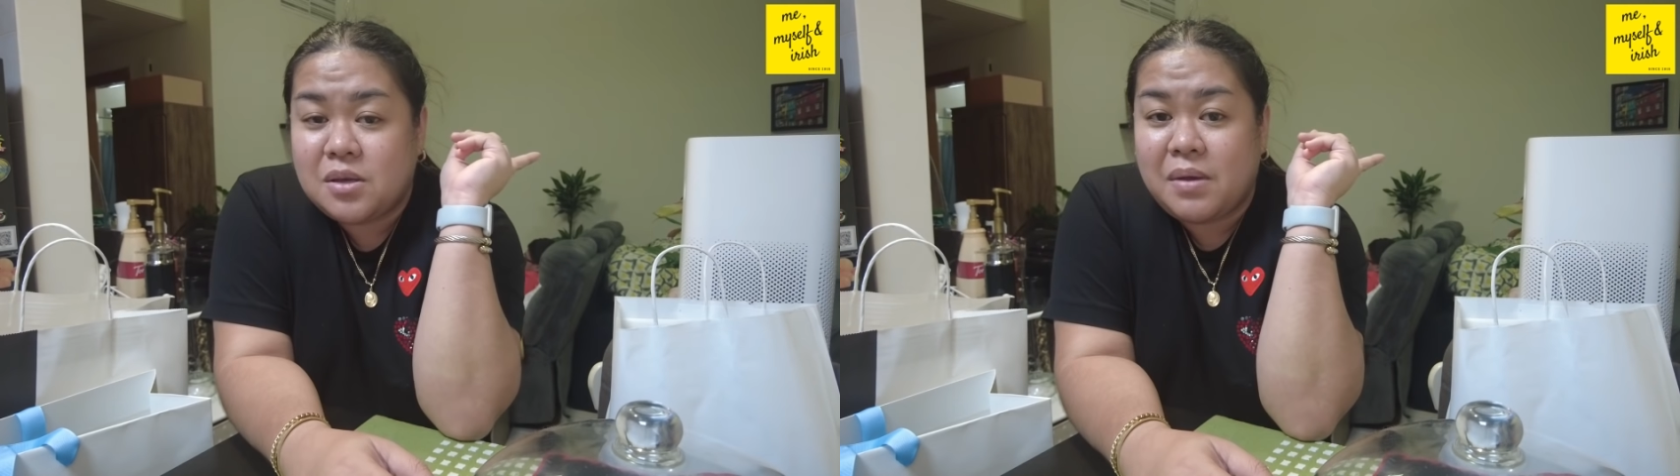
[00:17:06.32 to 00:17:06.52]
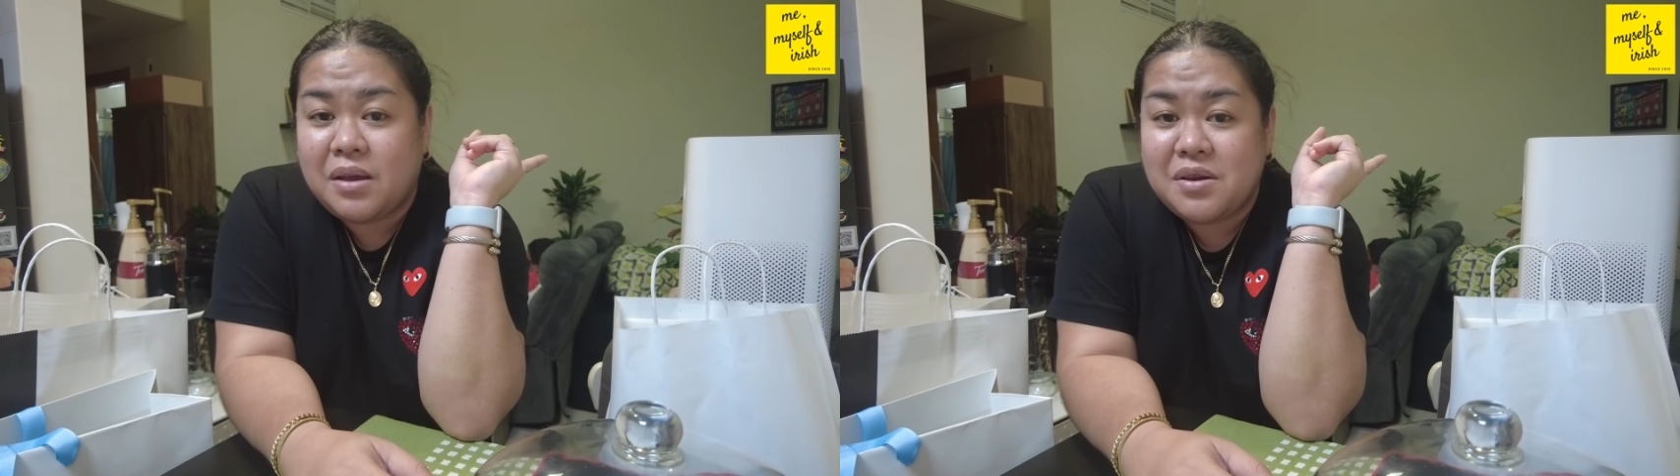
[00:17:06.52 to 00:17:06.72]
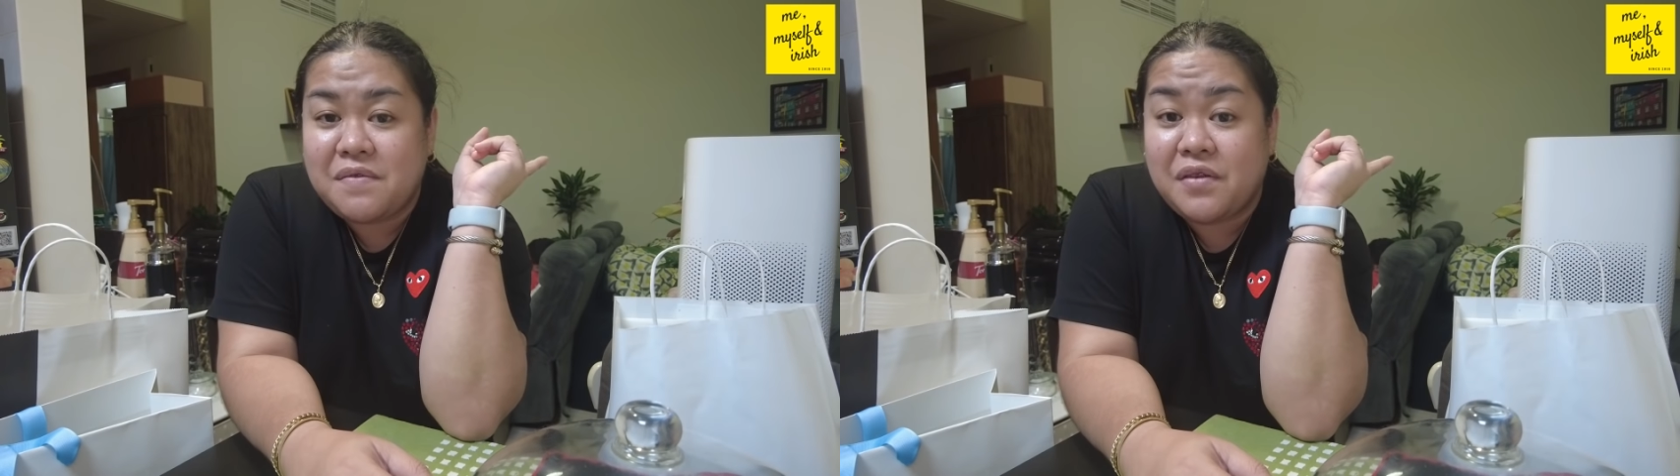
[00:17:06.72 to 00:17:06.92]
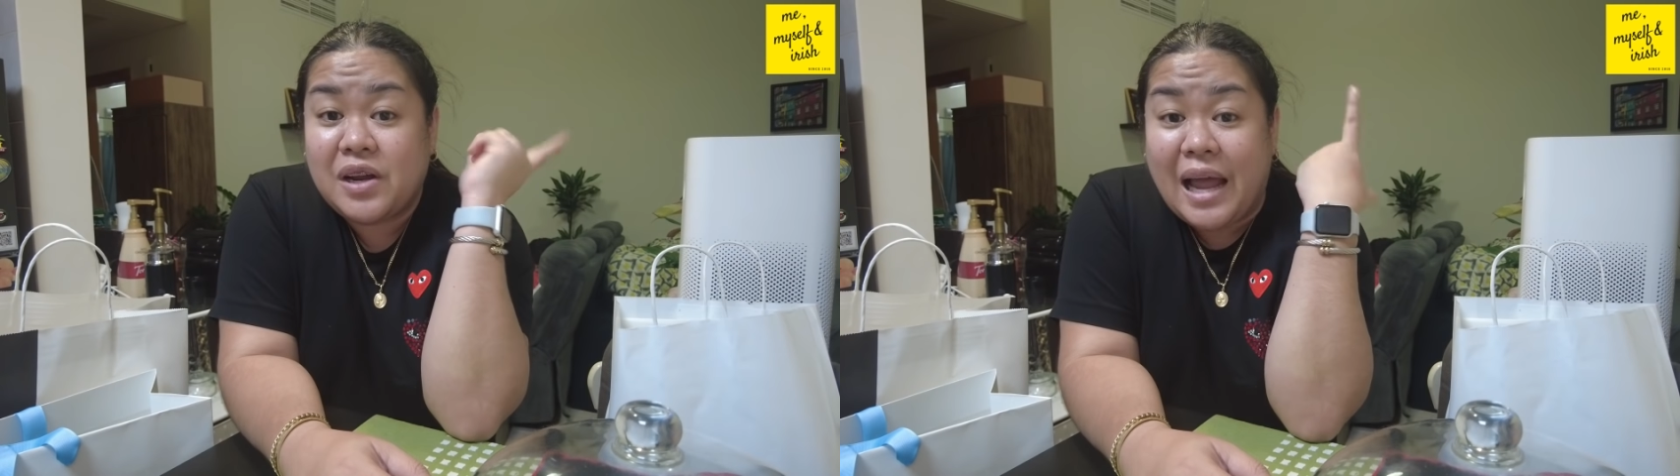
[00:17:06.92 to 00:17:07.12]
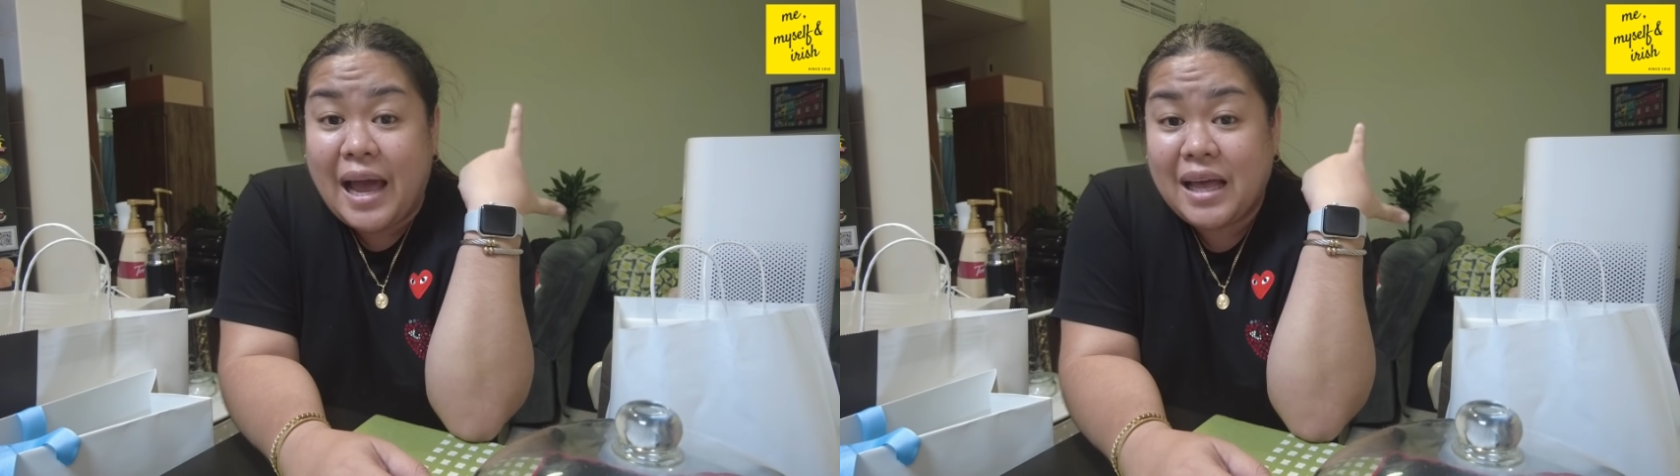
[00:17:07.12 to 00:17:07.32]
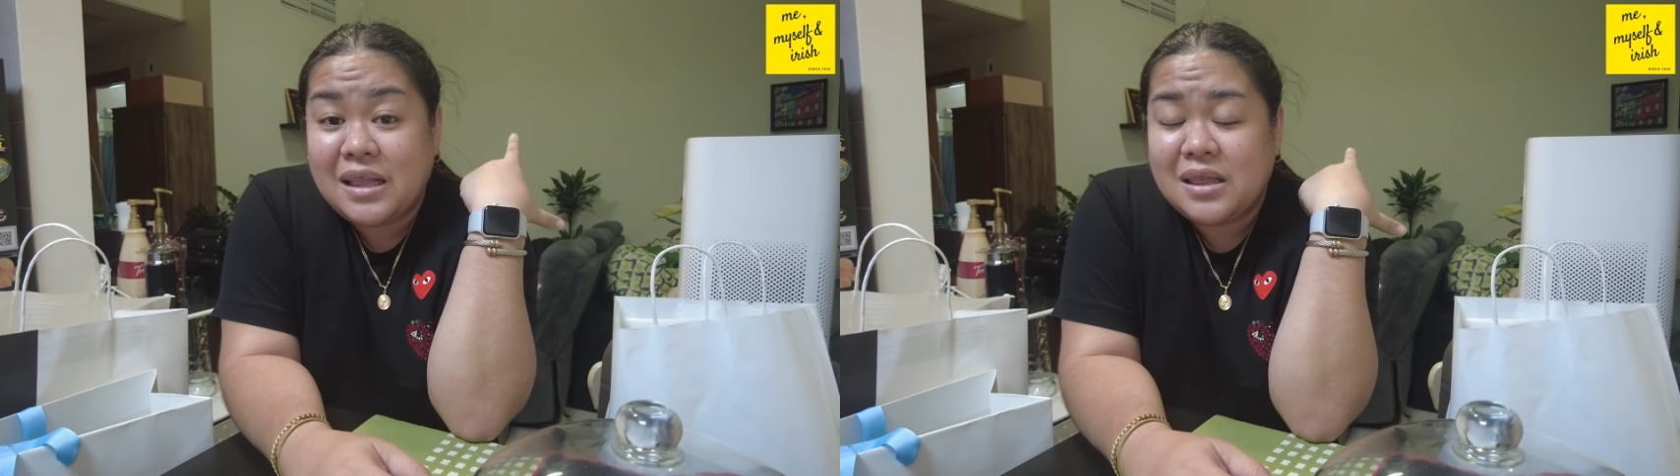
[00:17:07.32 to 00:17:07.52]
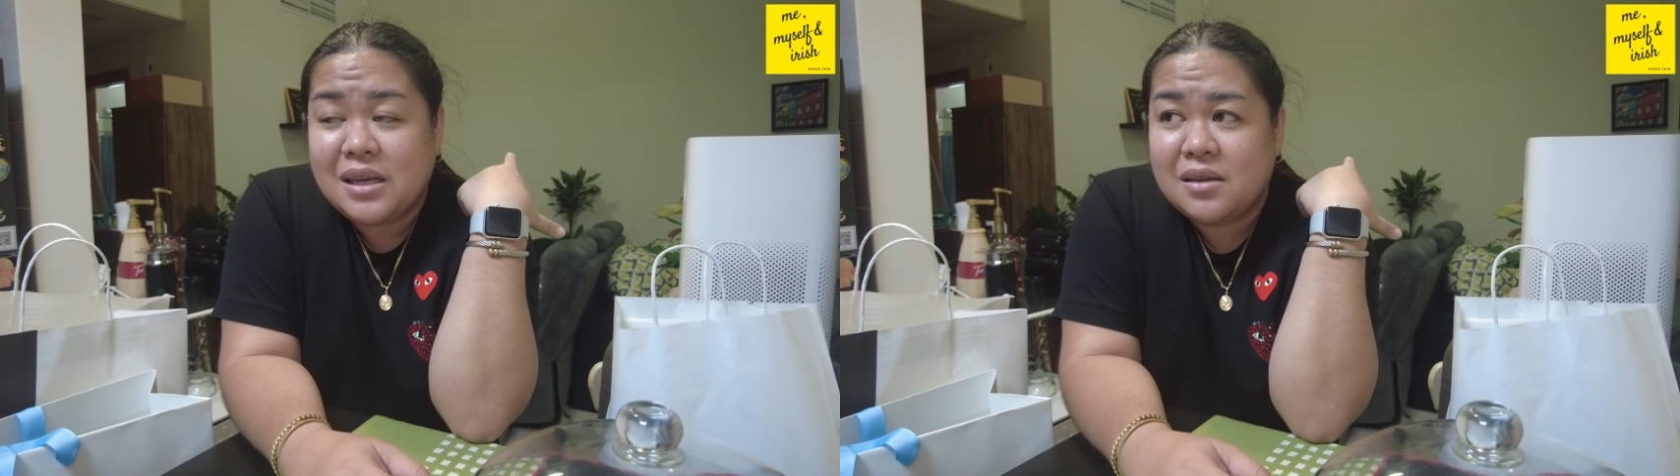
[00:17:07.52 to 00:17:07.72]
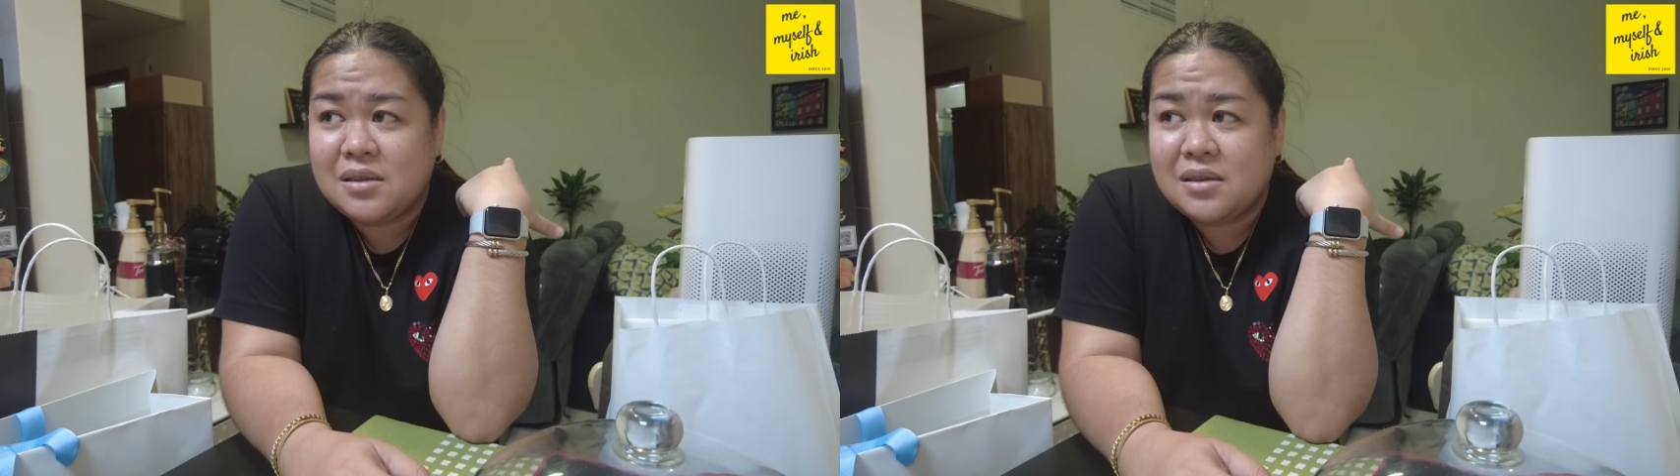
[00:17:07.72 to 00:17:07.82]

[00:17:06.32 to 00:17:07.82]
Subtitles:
sa May Riverland.